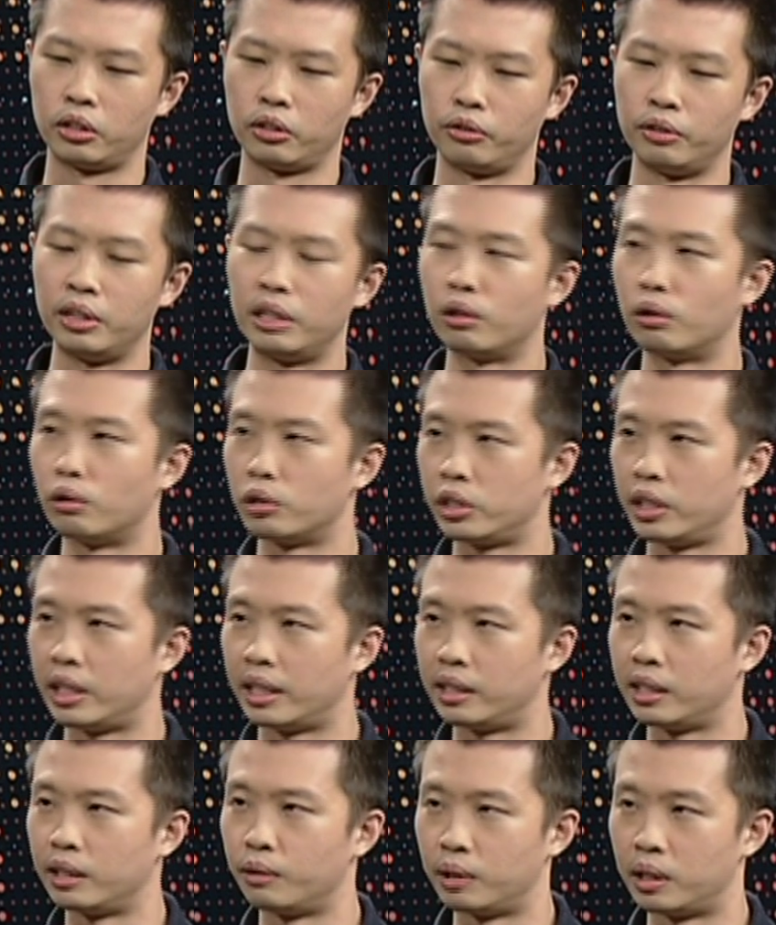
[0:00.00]

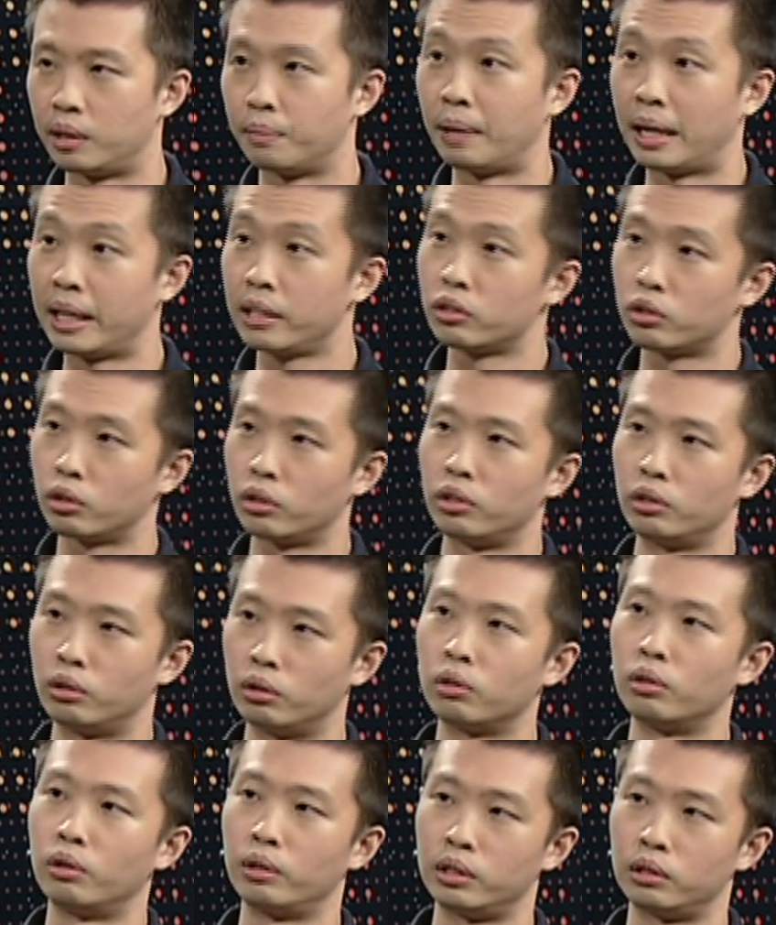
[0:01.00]
renegotiating with the bank so you
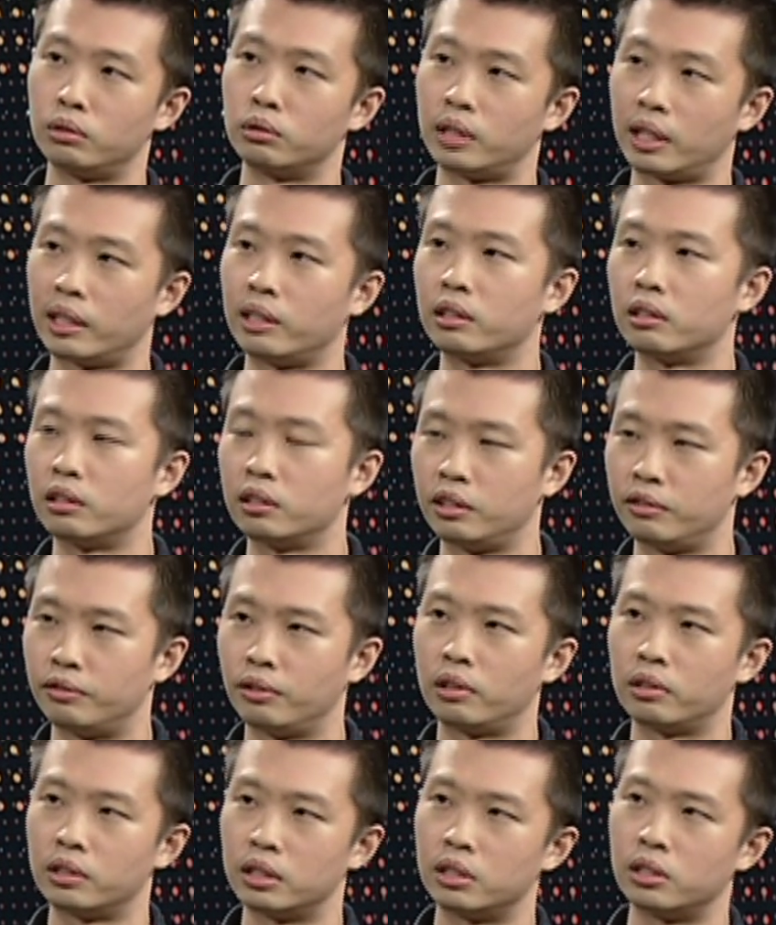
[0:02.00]
don't go into technical
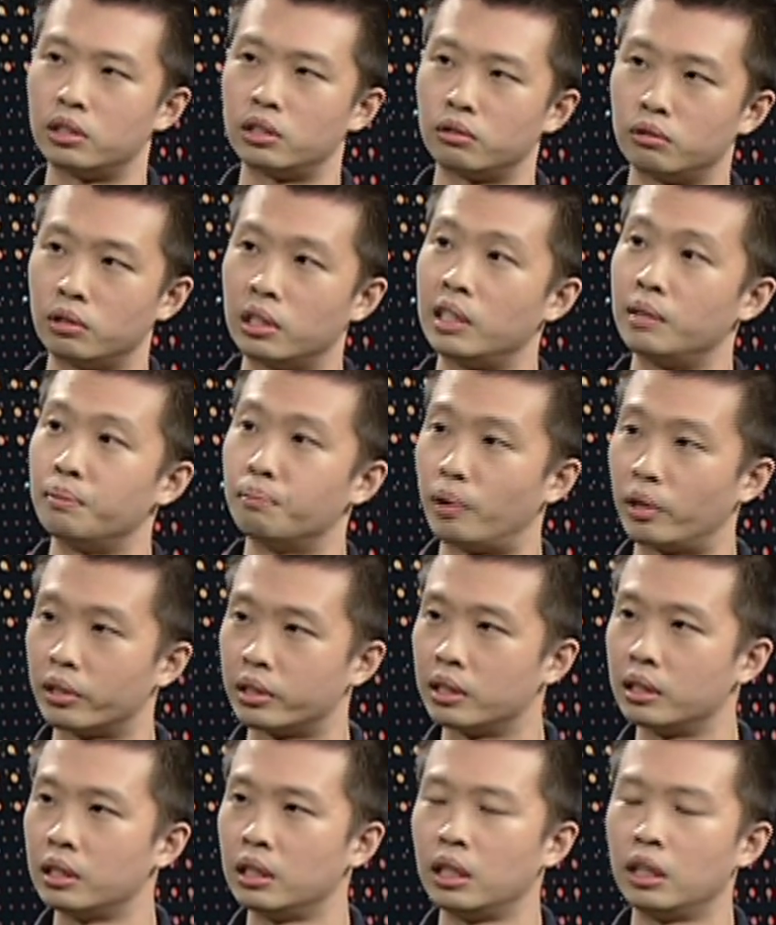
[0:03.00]
default is really
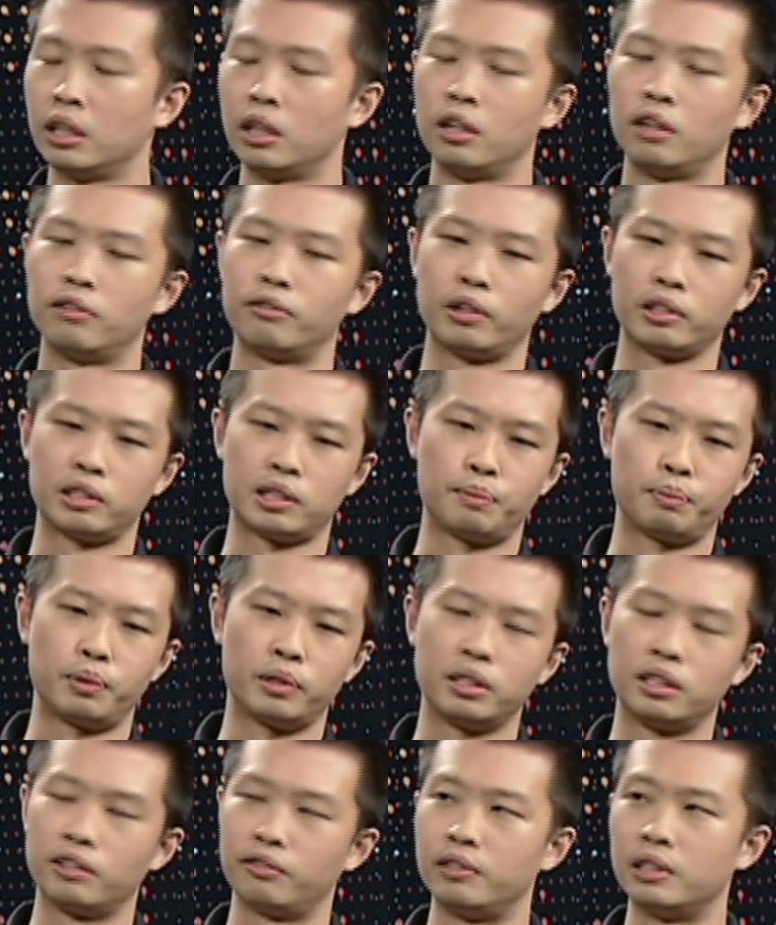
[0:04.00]
important. For example,
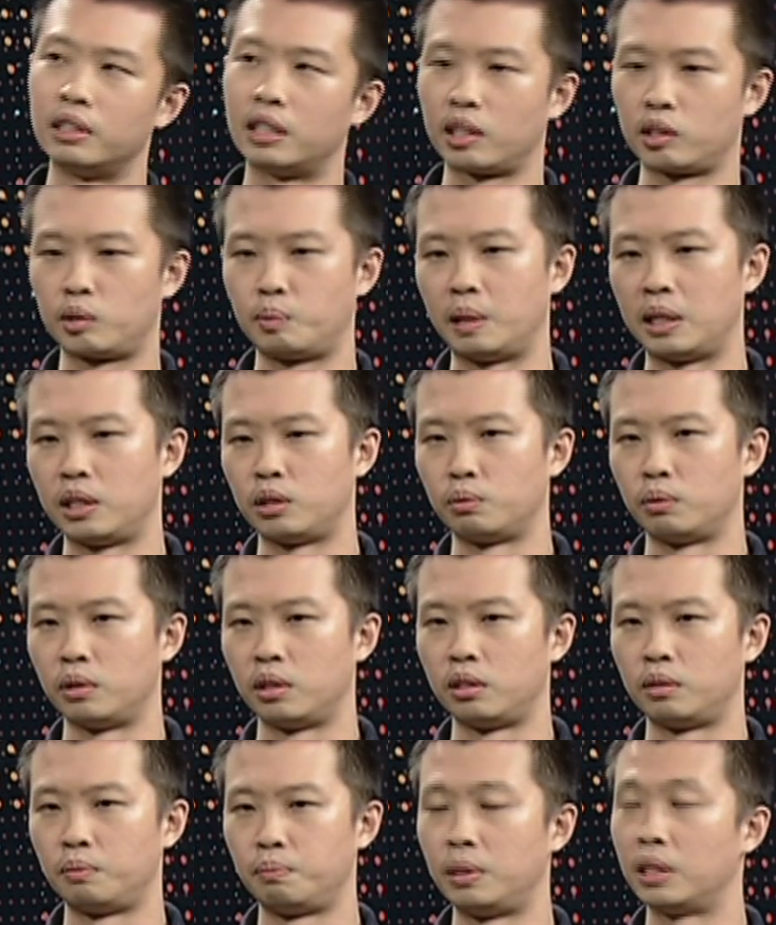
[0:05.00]
in the fintech space
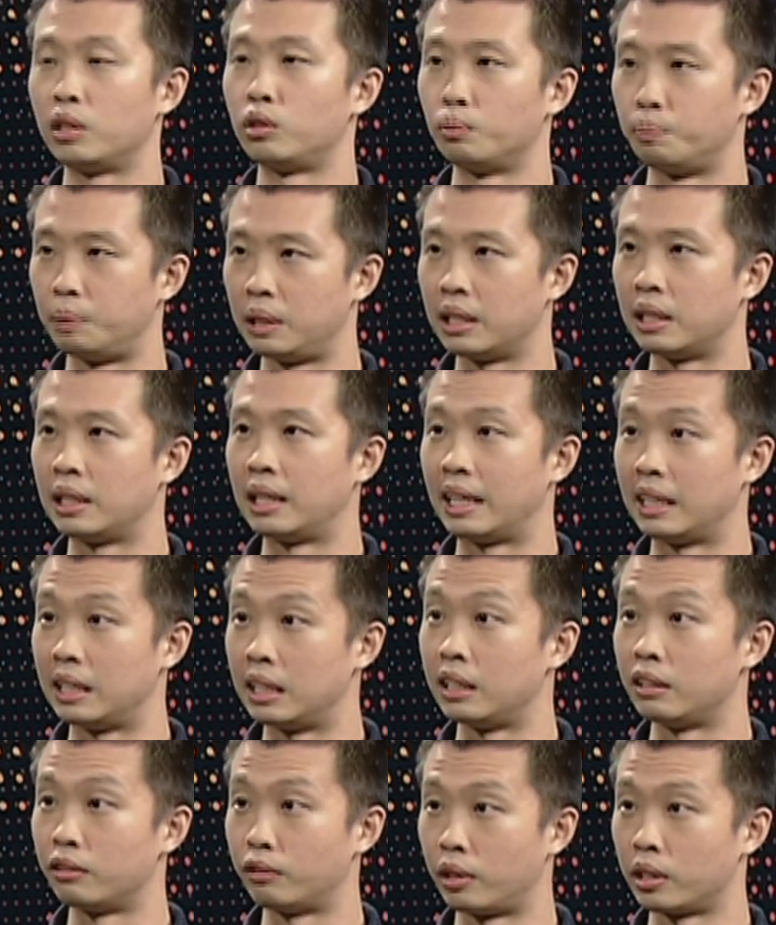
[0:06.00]
with peer-to-peer
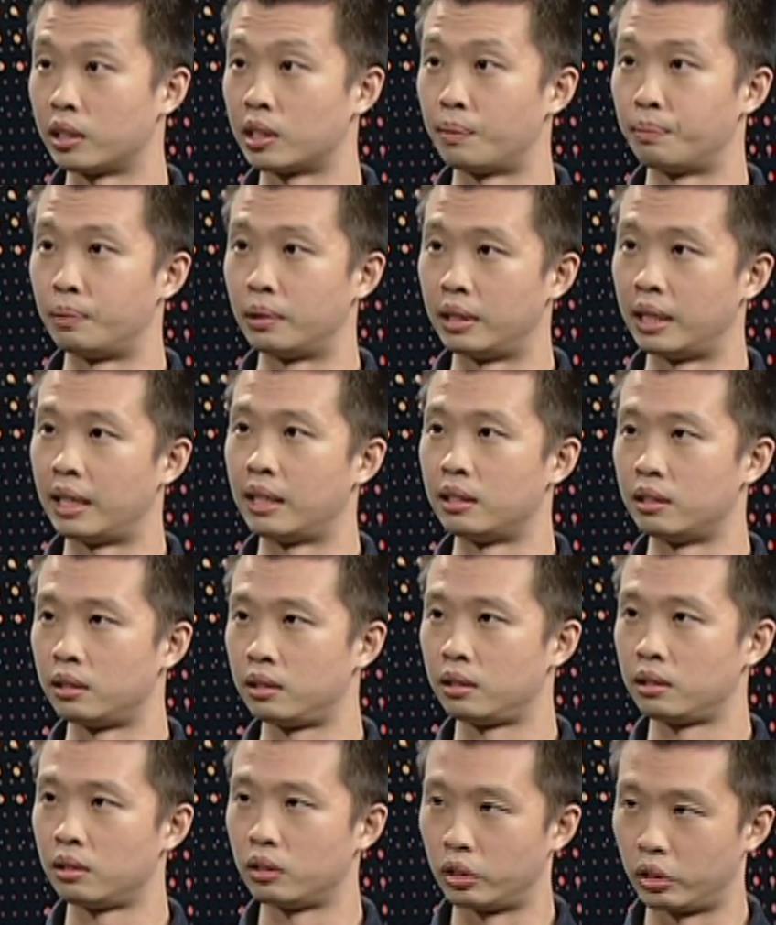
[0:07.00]
lending, for example, that
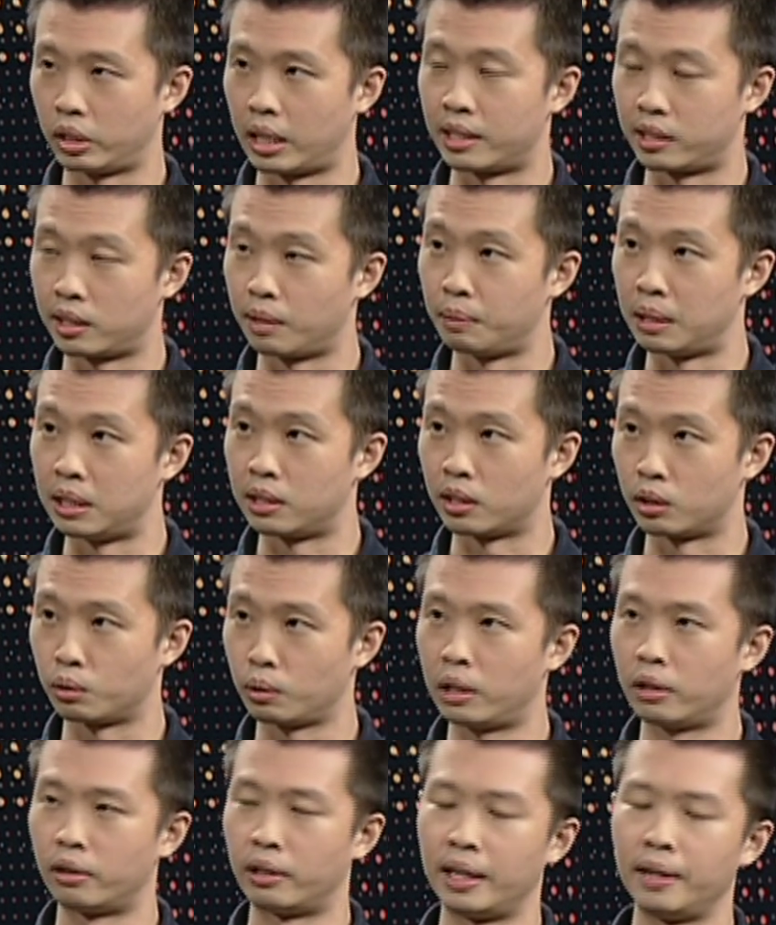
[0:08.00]
is SMEs as
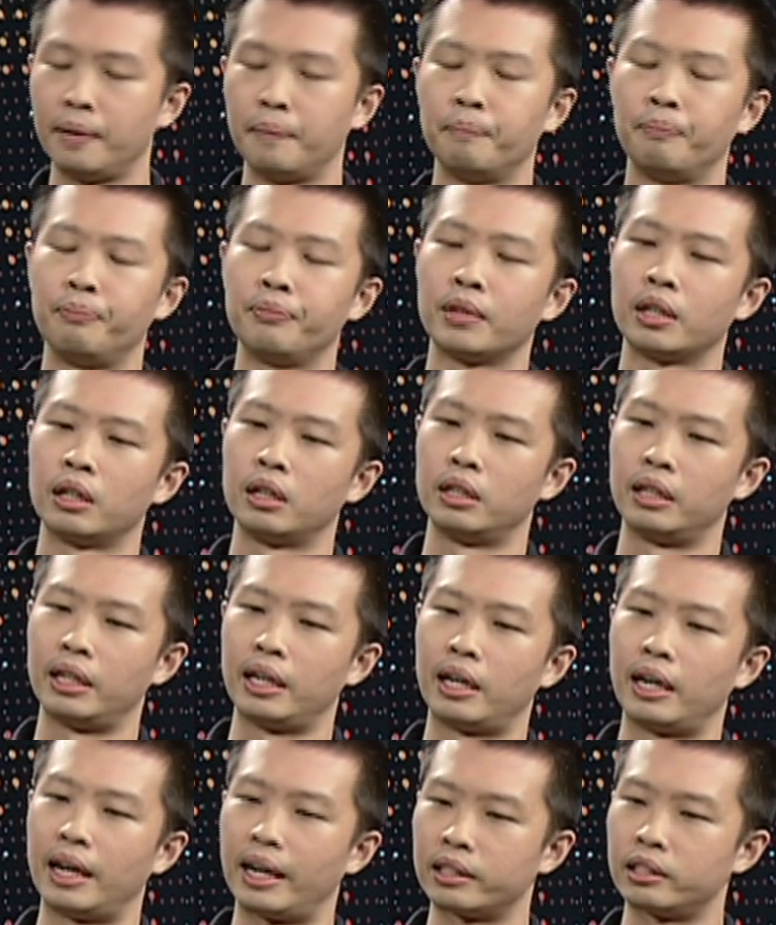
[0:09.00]
well, right? They
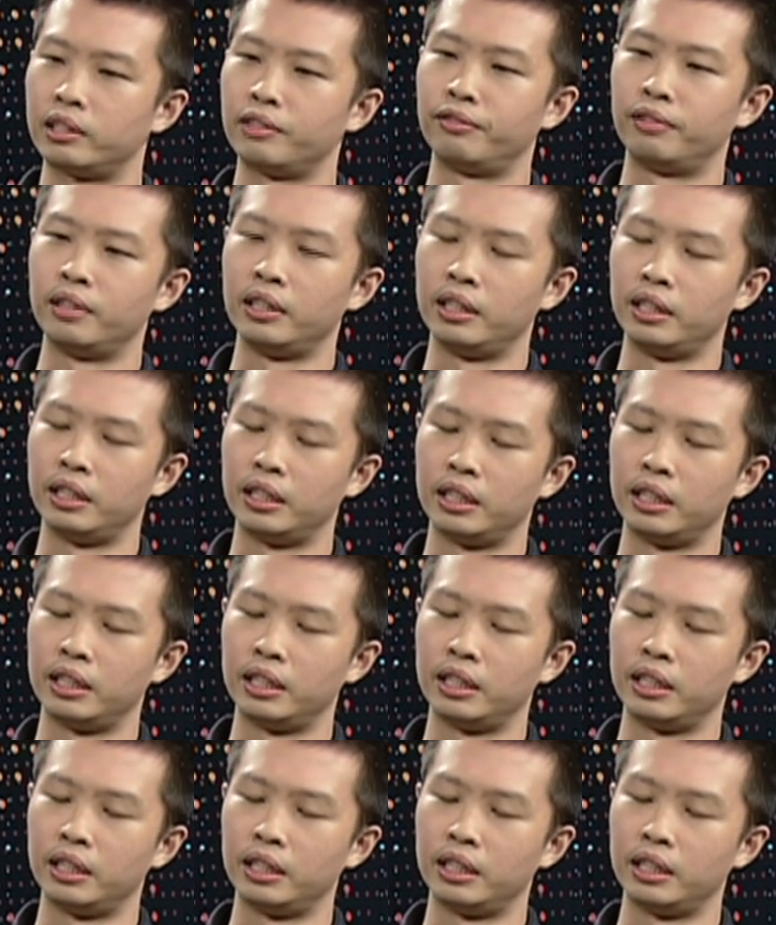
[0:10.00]
are actively